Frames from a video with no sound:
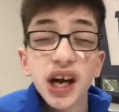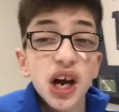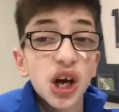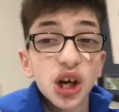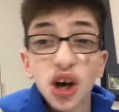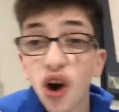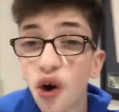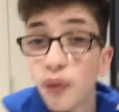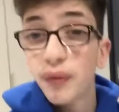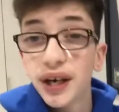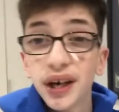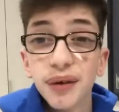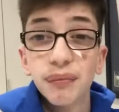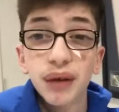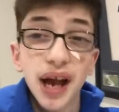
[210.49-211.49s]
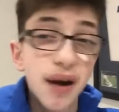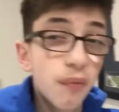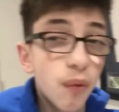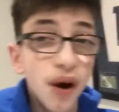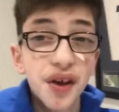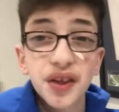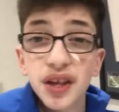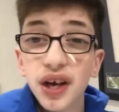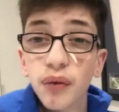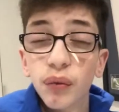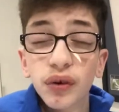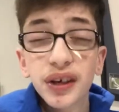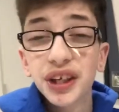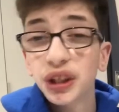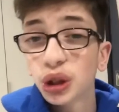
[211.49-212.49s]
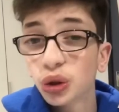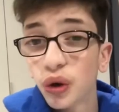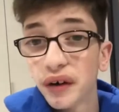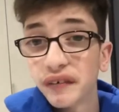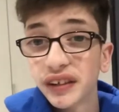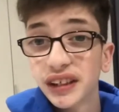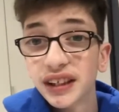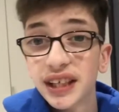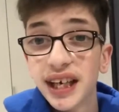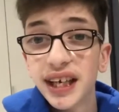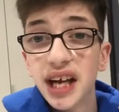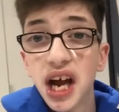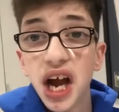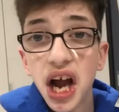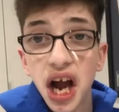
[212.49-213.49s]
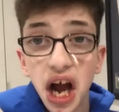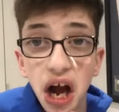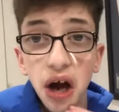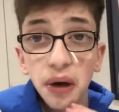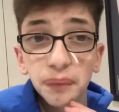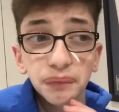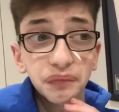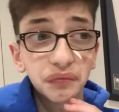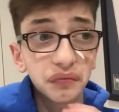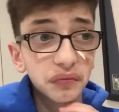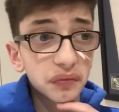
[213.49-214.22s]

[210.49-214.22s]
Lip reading: Can't really complain. 1-0, we're in the driving seat. And